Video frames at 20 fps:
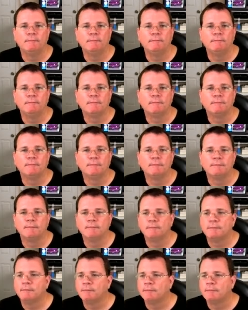
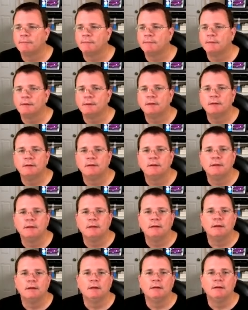
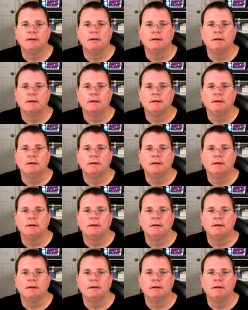Nothing is said.